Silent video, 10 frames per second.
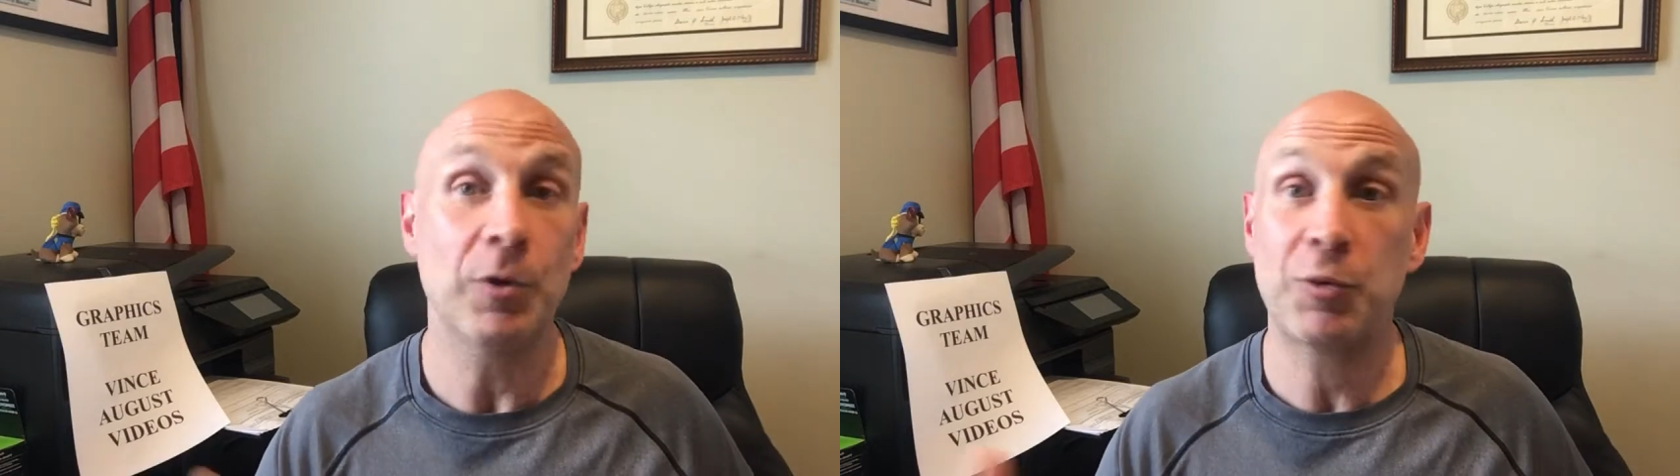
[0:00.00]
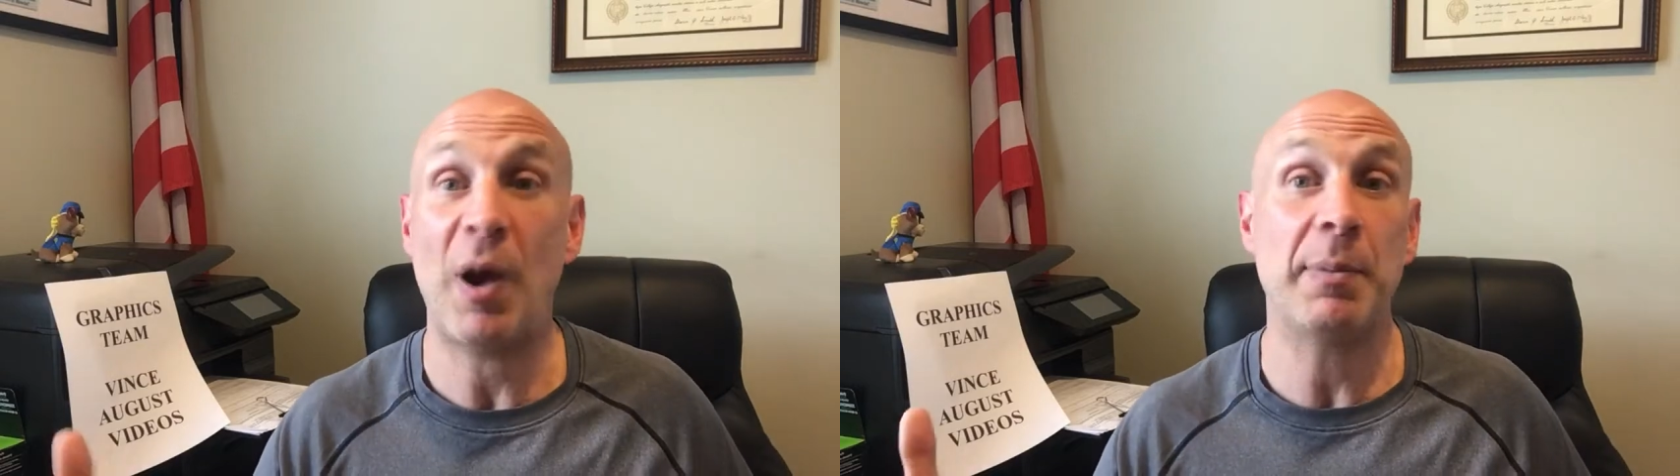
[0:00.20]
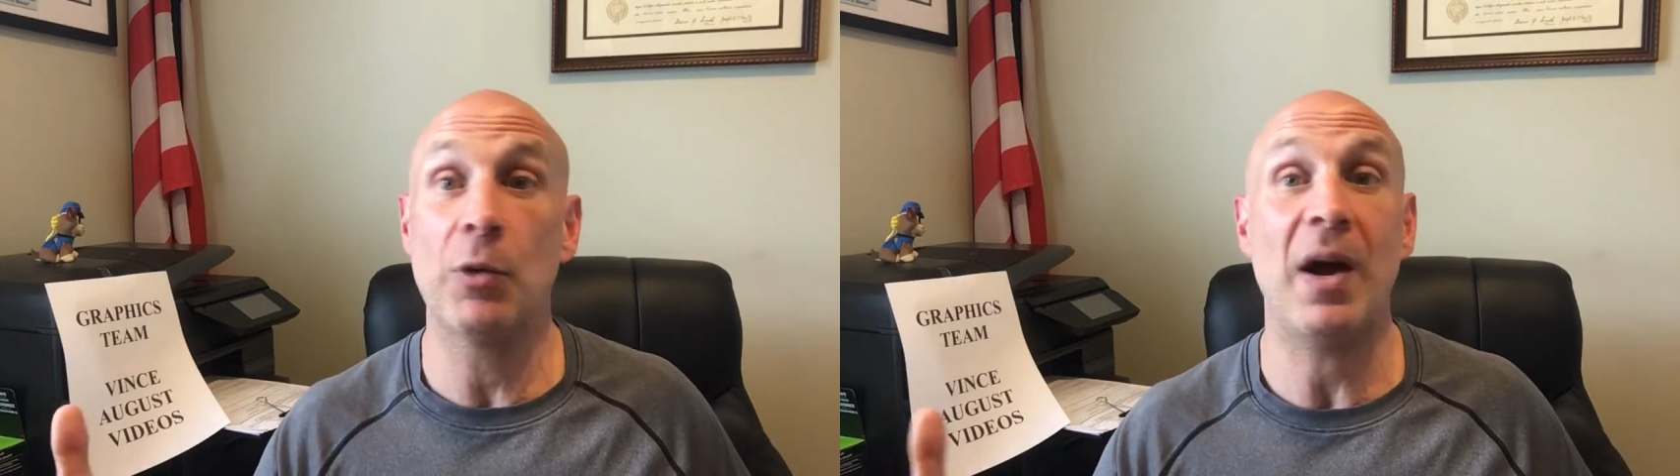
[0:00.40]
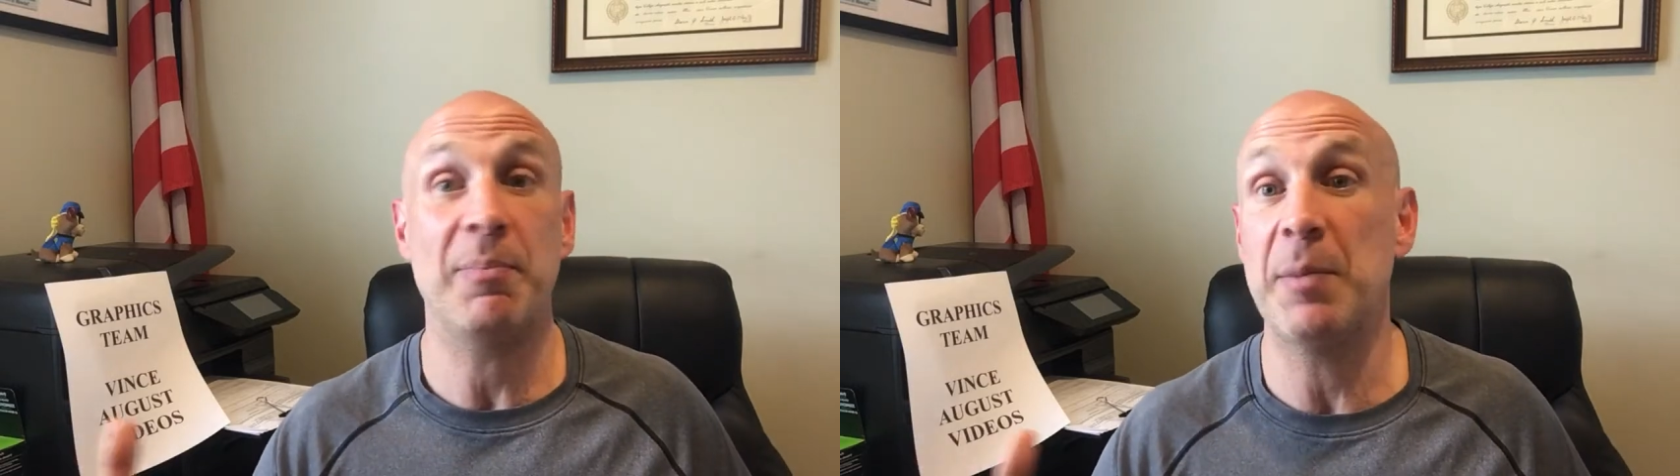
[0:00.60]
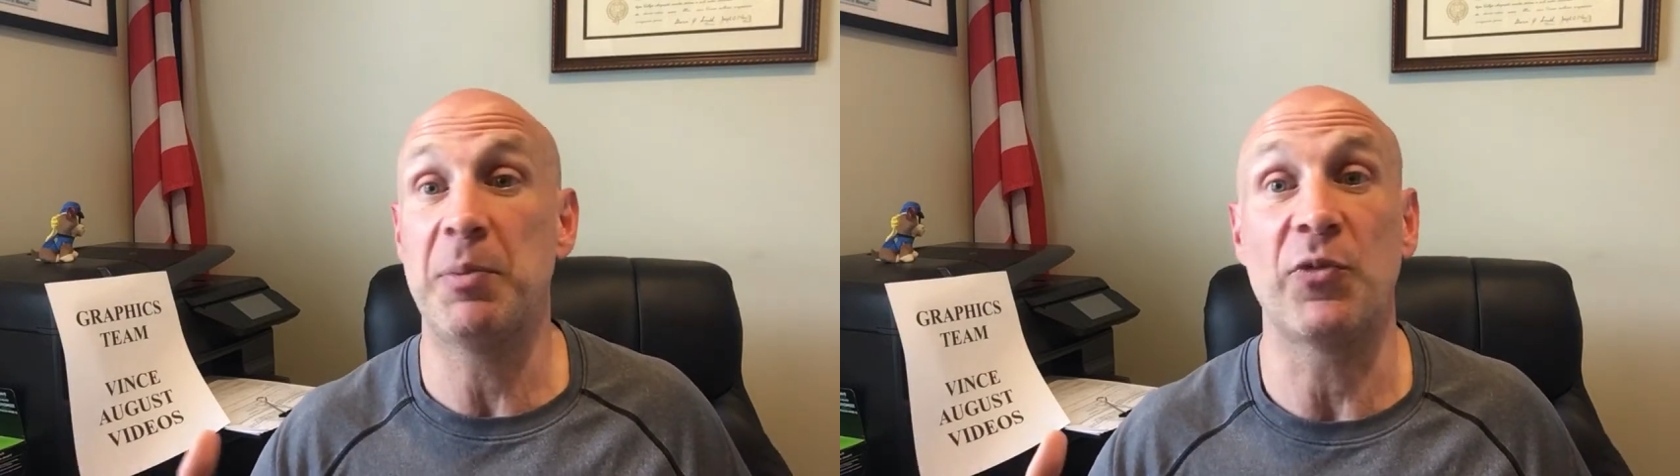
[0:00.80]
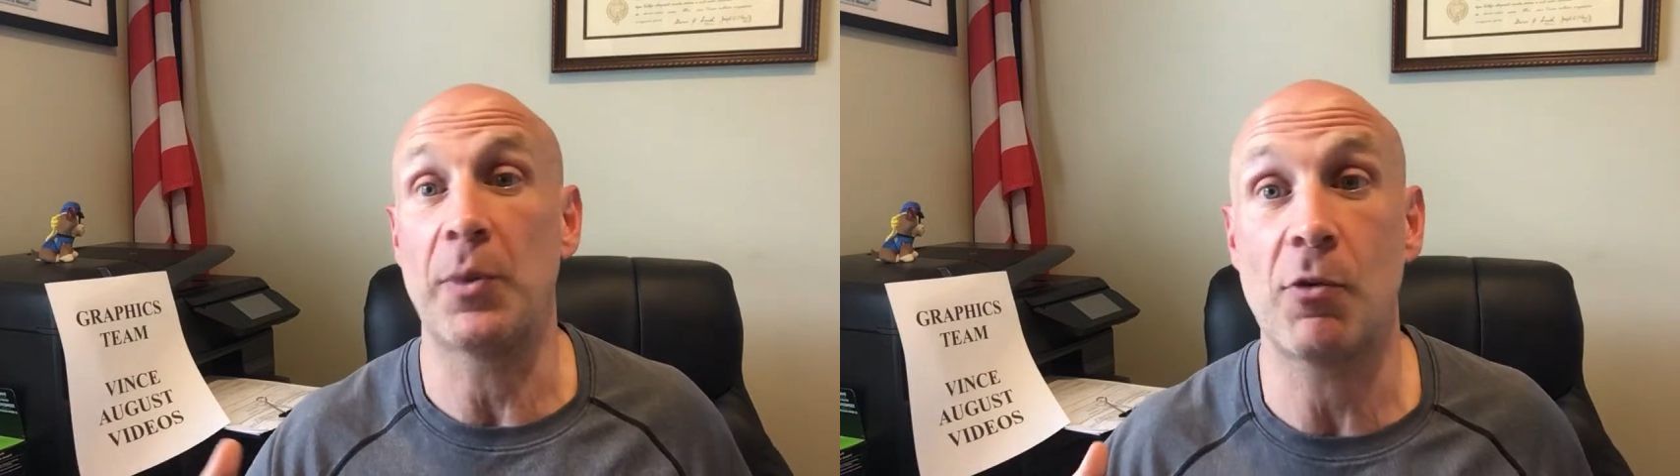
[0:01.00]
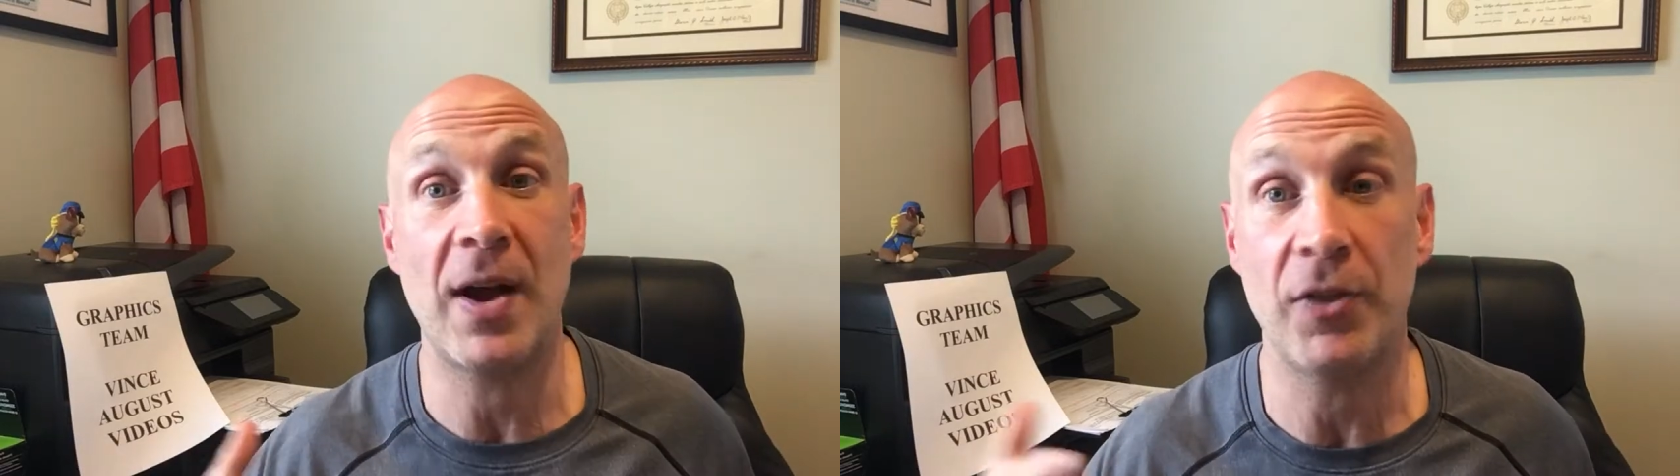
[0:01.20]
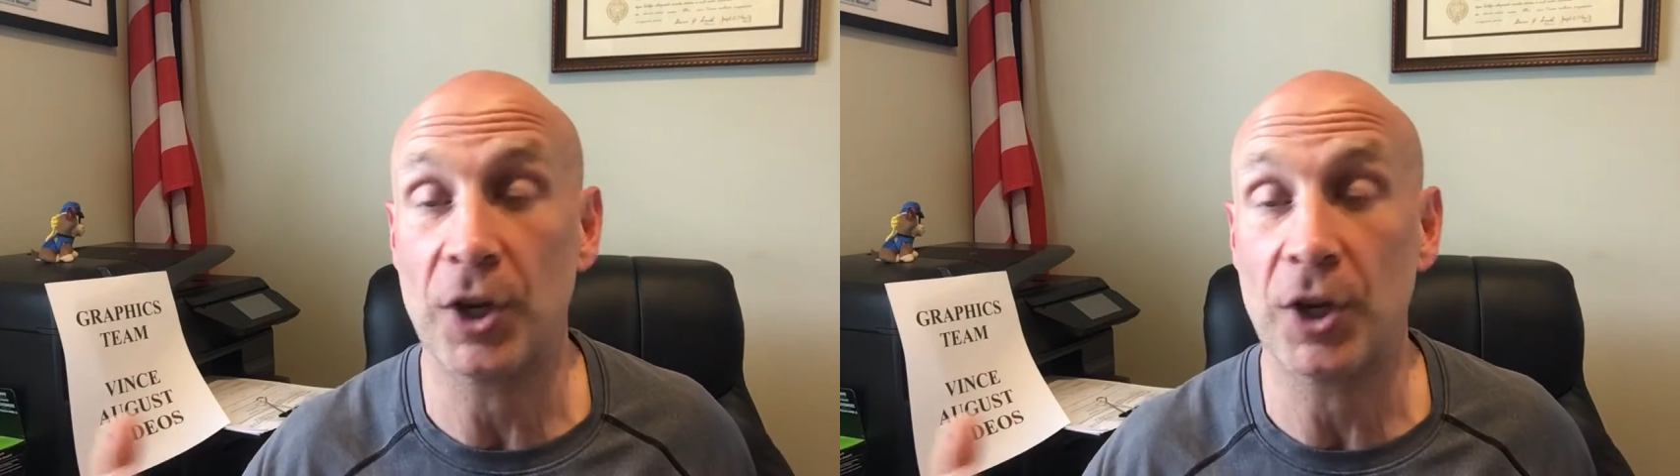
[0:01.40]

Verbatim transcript: It's probably why people from around the